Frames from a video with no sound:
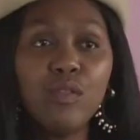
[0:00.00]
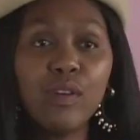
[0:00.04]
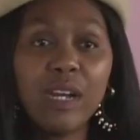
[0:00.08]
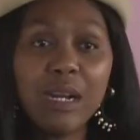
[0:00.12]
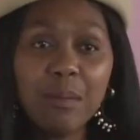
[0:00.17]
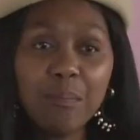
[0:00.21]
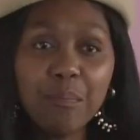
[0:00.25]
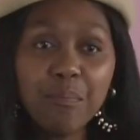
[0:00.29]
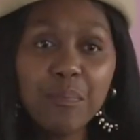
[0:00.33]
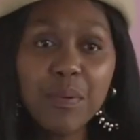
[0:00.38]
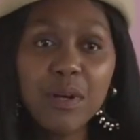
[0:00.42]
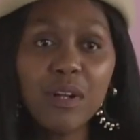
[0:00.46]

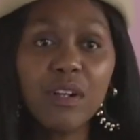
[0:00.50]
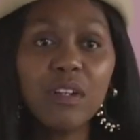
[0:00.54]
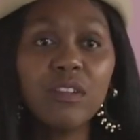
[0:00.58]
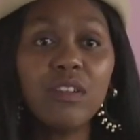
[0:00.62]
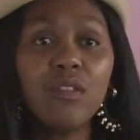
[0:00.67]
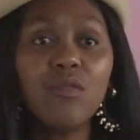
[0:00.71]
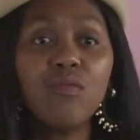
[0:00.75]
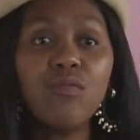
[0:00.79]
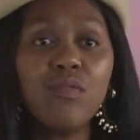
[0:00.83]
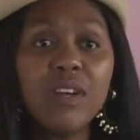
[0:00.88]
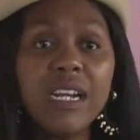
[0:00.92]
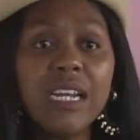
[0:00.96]
can build
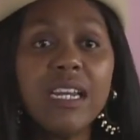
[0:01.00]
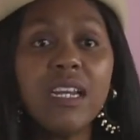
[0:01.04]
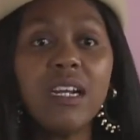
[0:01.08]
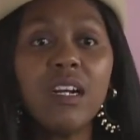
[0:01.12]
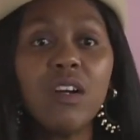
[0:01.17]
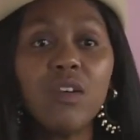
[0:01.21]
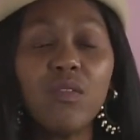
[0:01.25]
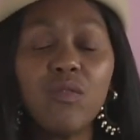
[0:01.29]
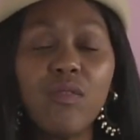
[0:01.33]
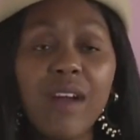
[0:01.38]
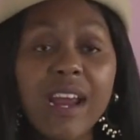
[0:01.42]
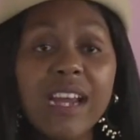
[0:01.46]
a really
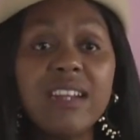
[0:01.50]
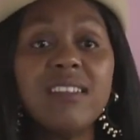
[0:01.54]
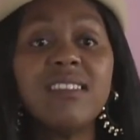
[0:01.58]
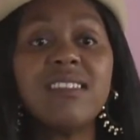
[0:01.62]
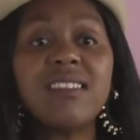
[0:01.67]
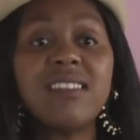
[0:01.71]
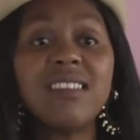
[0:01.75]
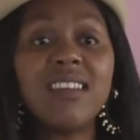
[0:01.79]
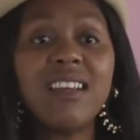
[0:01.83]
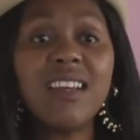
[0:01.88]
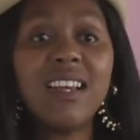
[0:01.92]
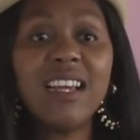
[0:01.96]
great